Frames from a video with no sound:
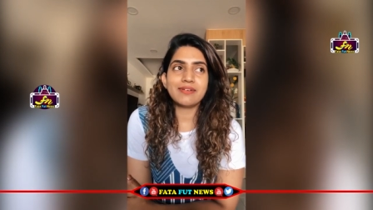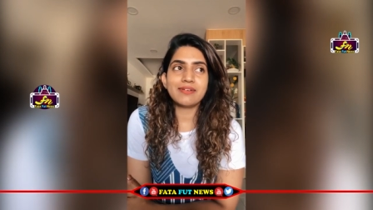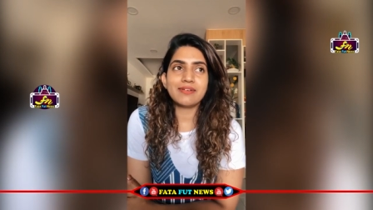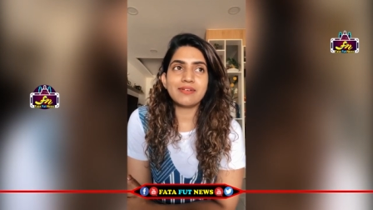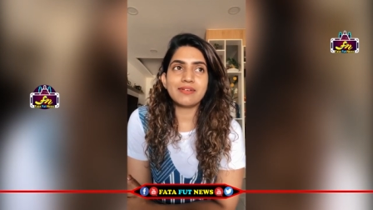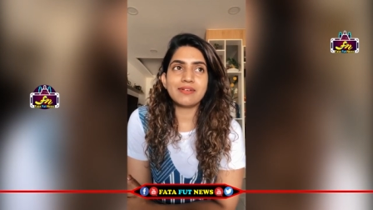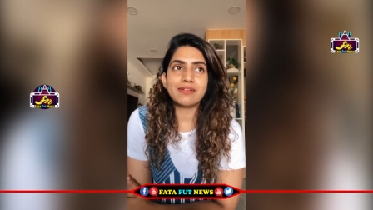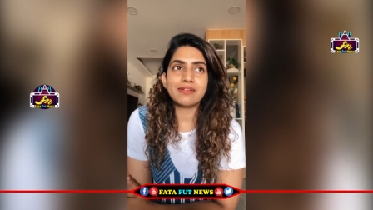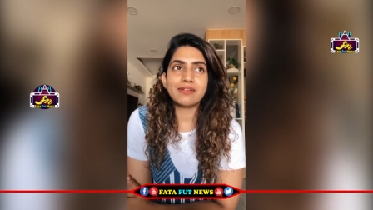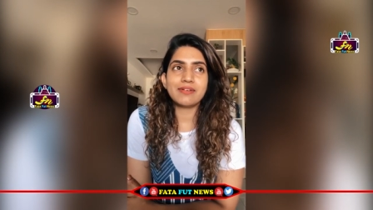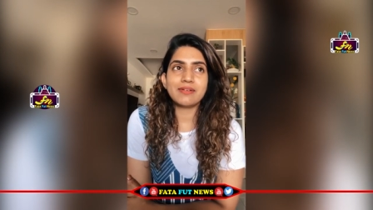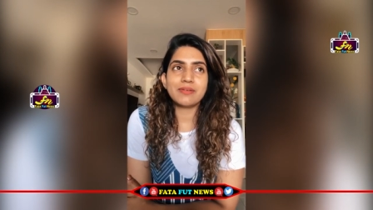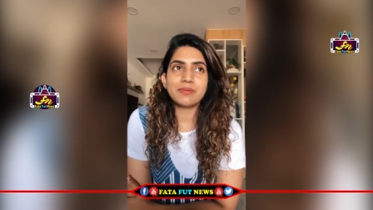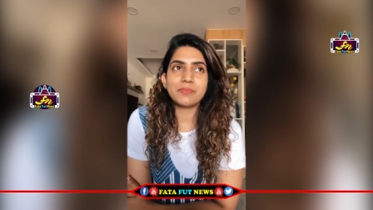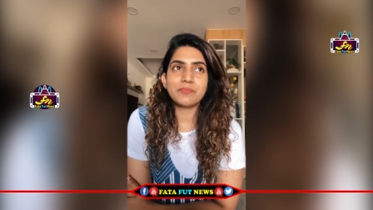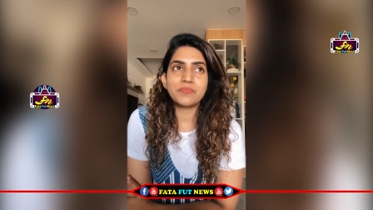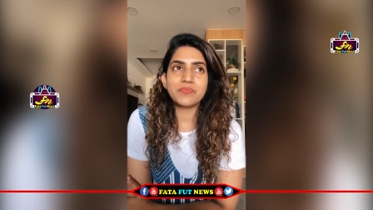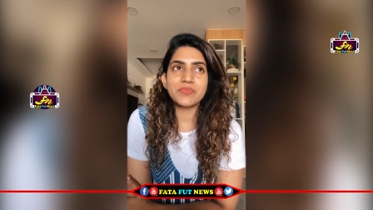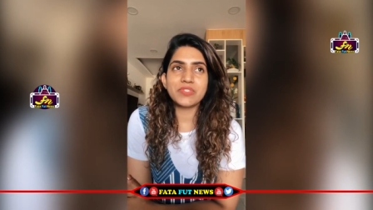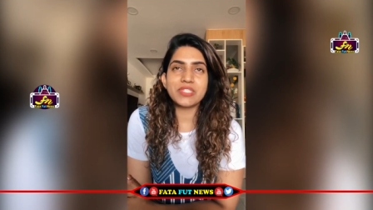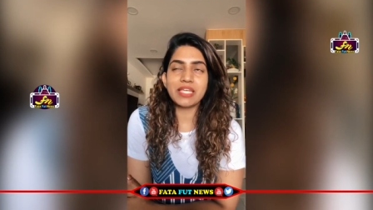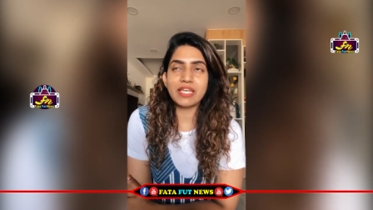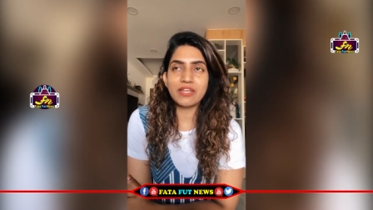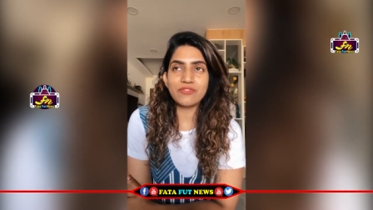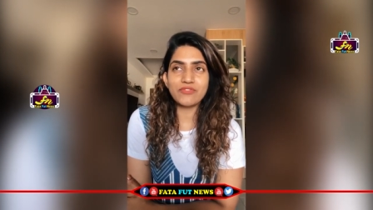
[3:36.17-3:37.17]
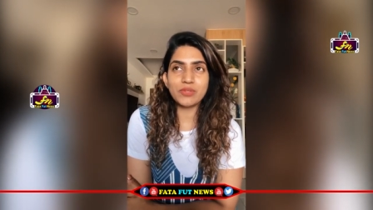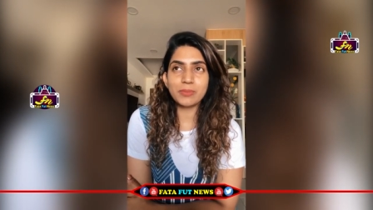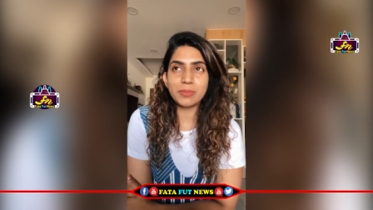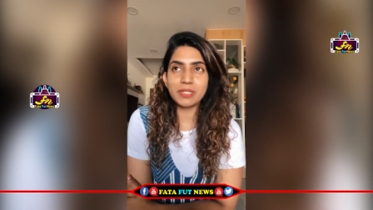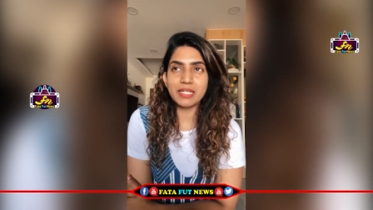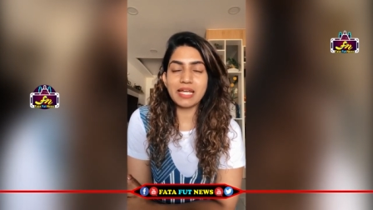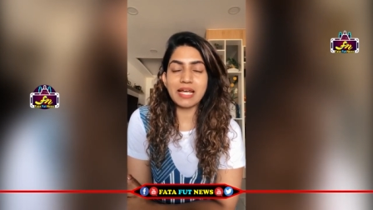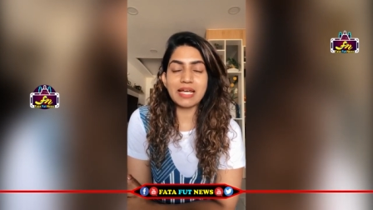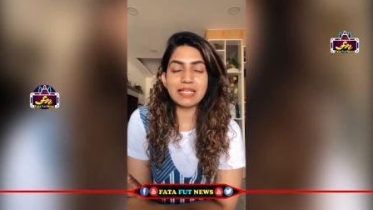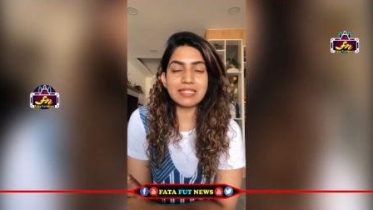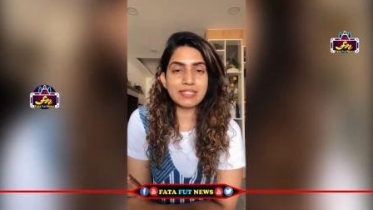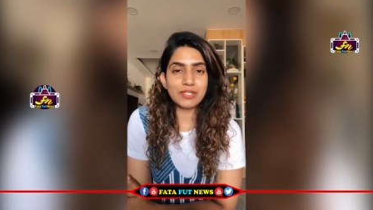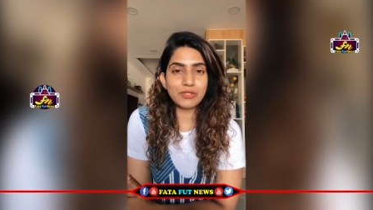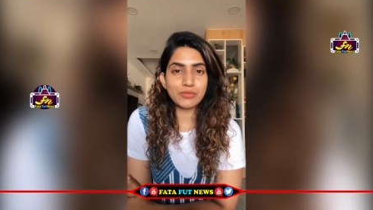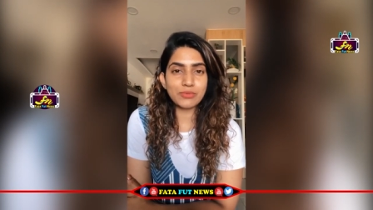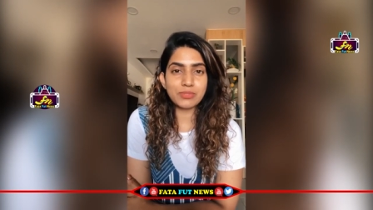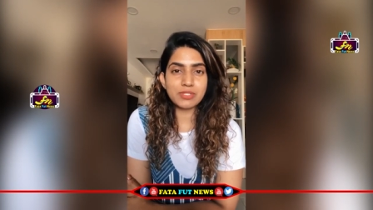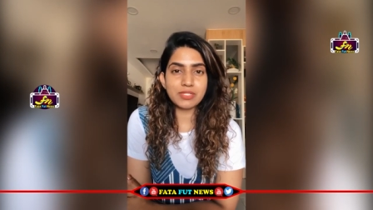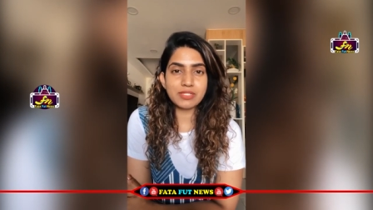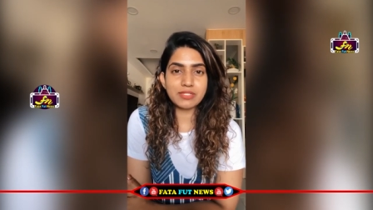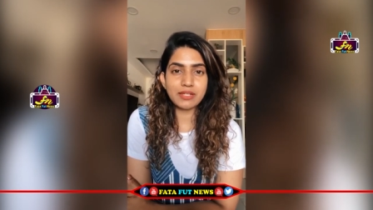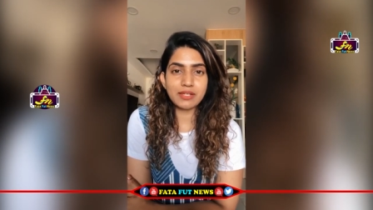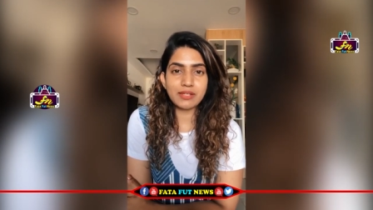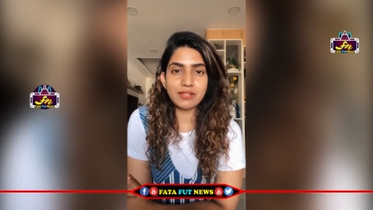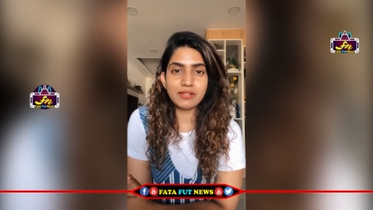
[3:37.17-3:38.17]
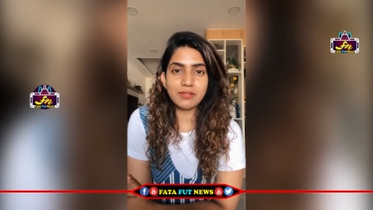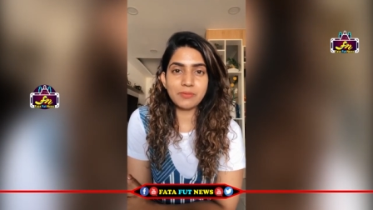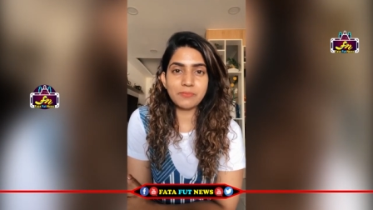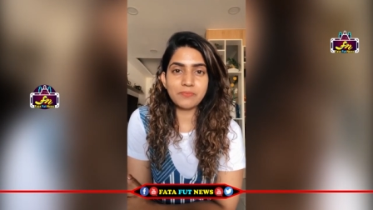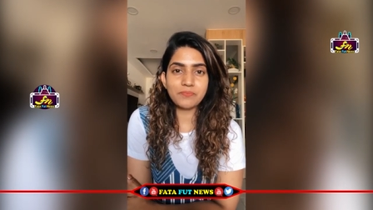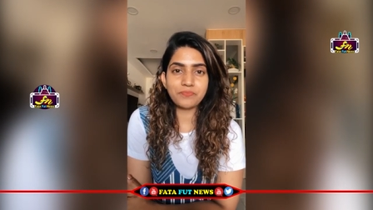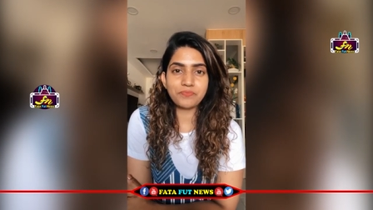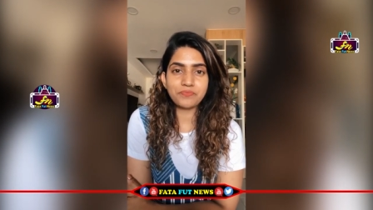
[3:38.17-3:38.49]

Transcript: Uh, see, everybody has their own style,